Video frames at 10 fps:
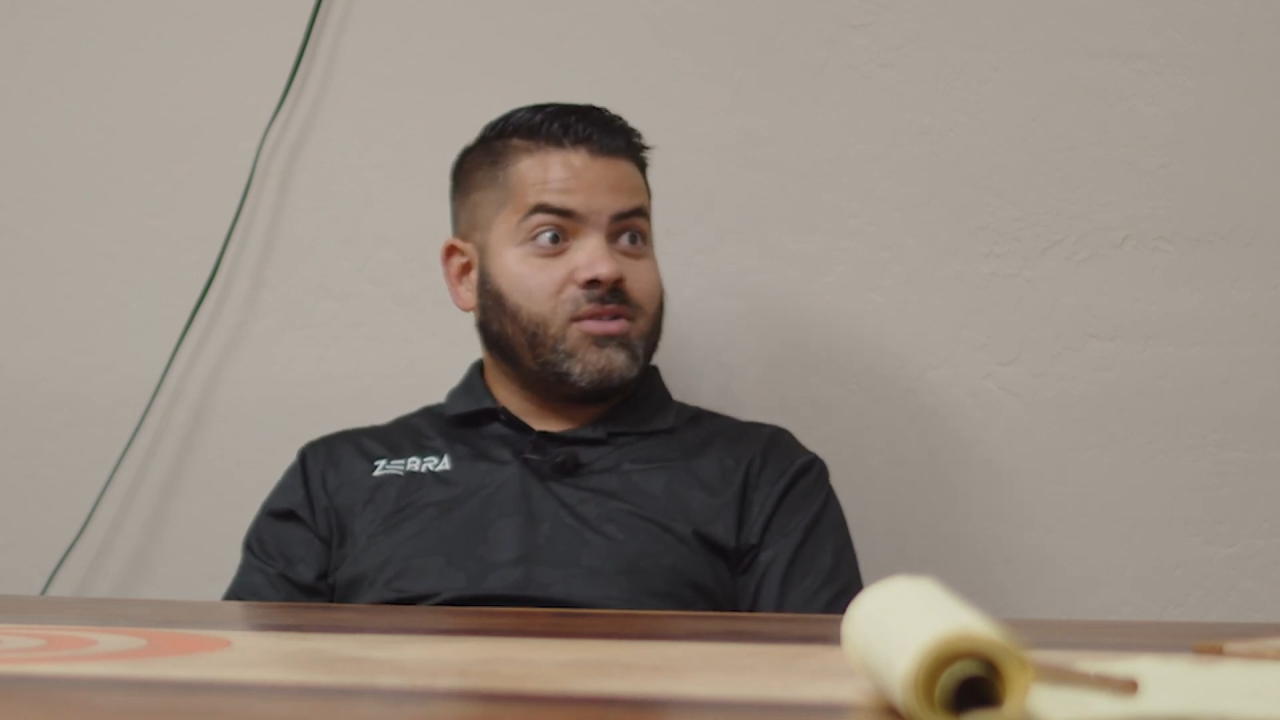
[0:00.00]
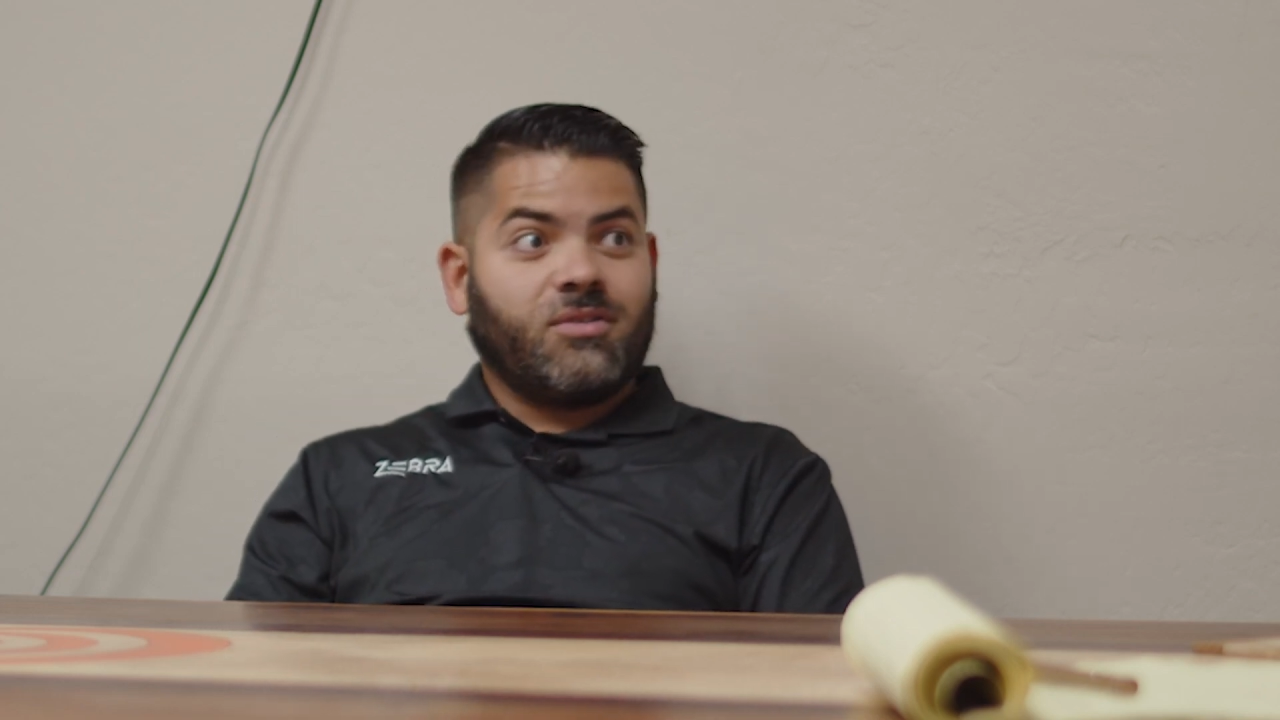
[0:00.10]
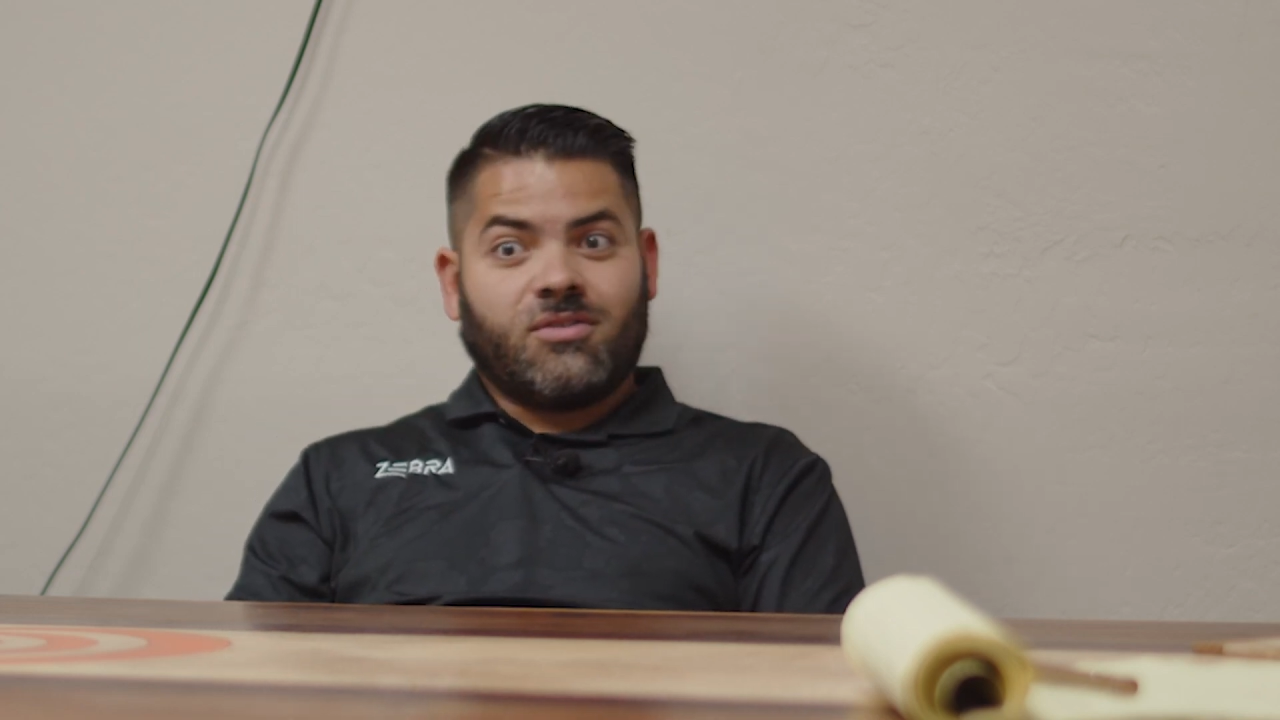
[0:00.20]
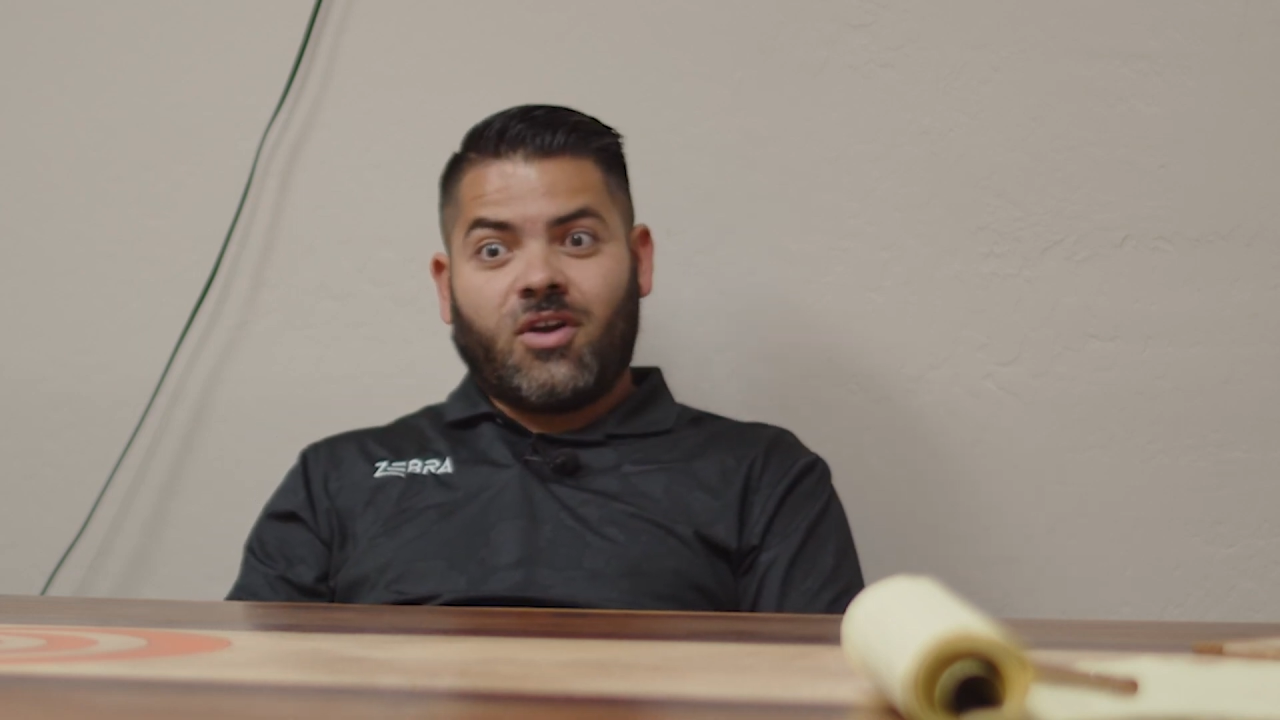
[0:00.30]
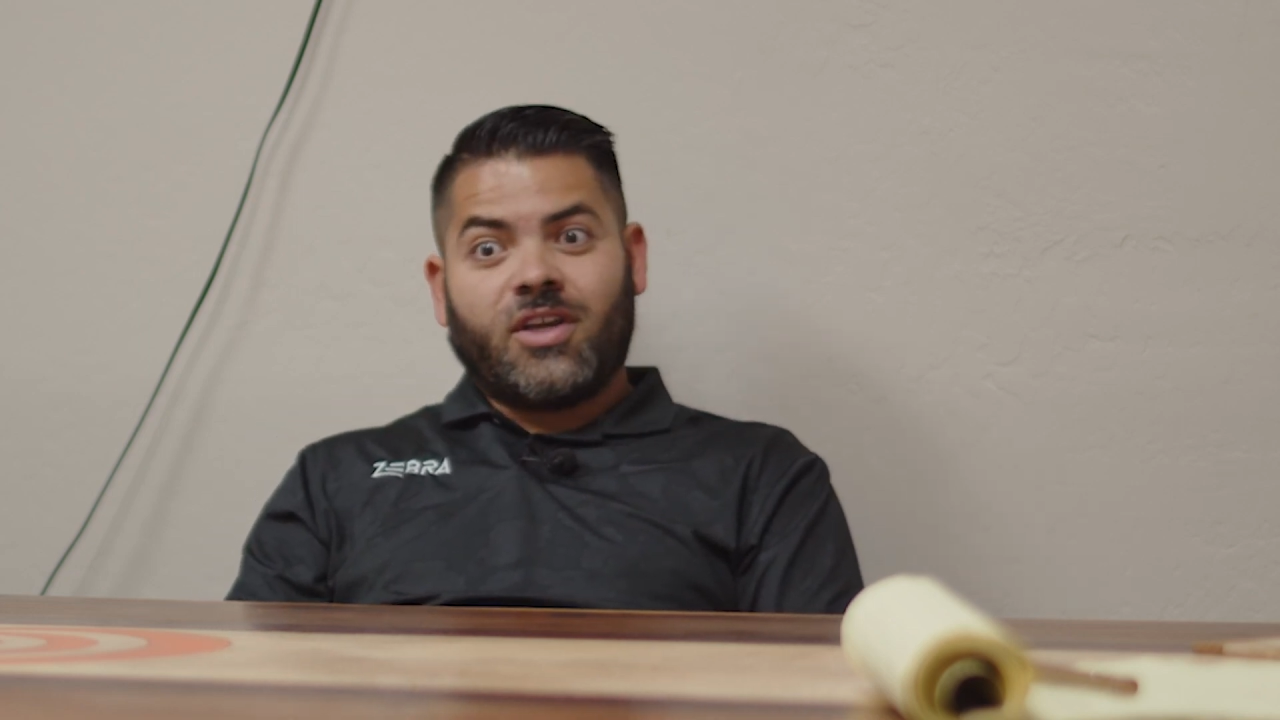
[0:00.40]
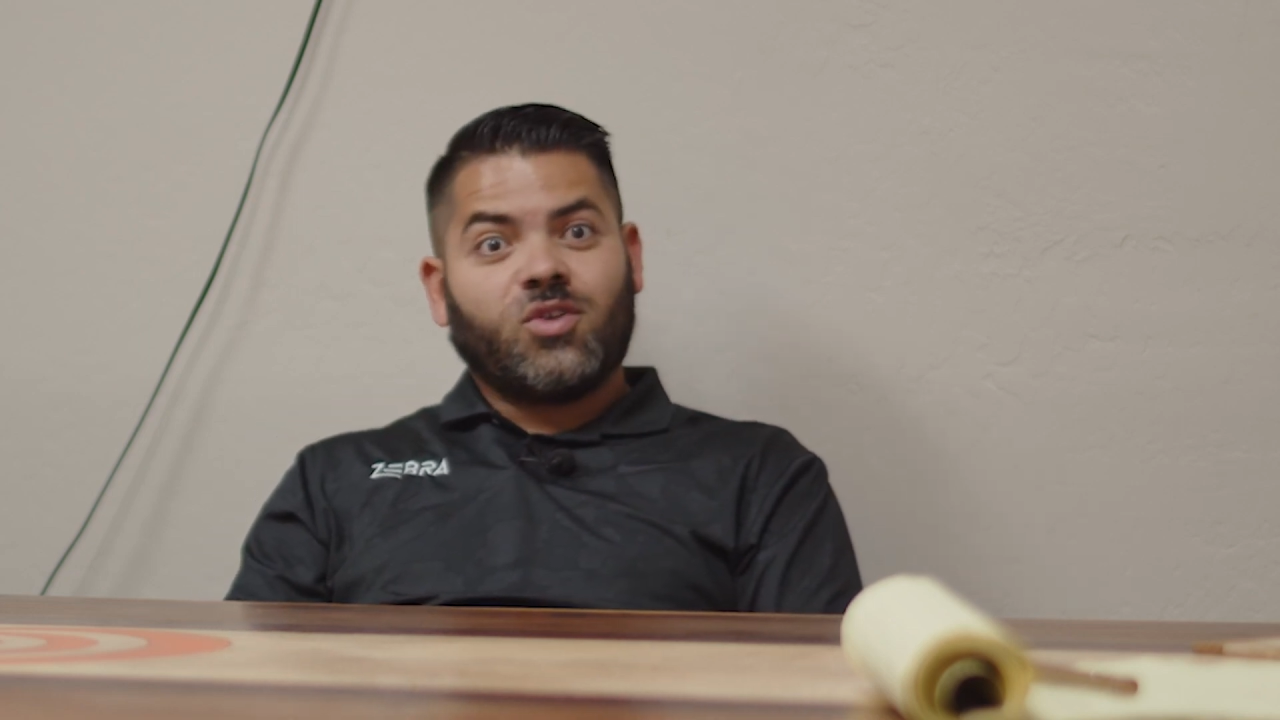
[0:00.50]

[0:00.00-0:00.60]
to talking